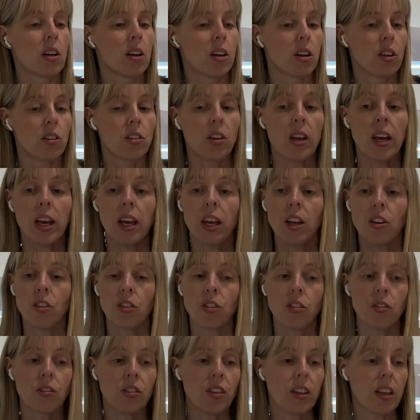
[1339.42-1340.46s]
so each
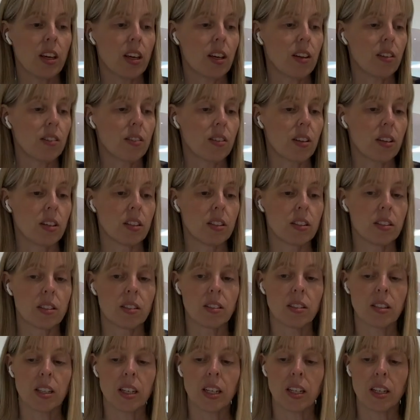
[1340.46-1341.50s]
of these
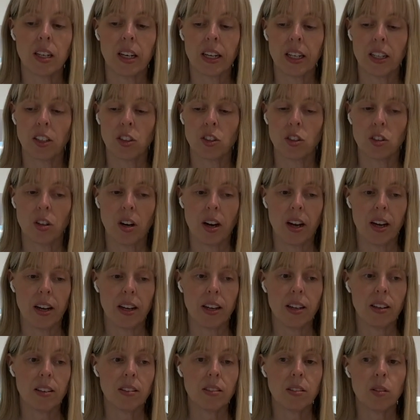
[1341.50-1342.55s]
seedling
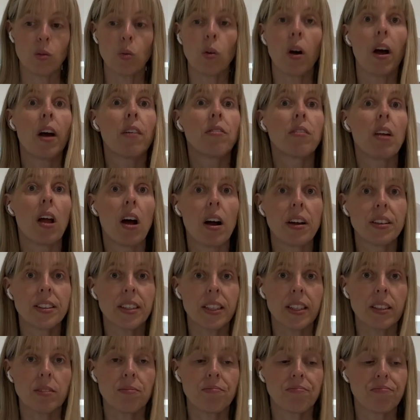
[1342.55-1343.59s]
trays will have
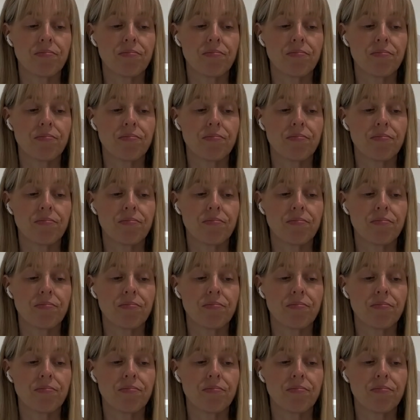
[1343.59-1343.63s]
lighting,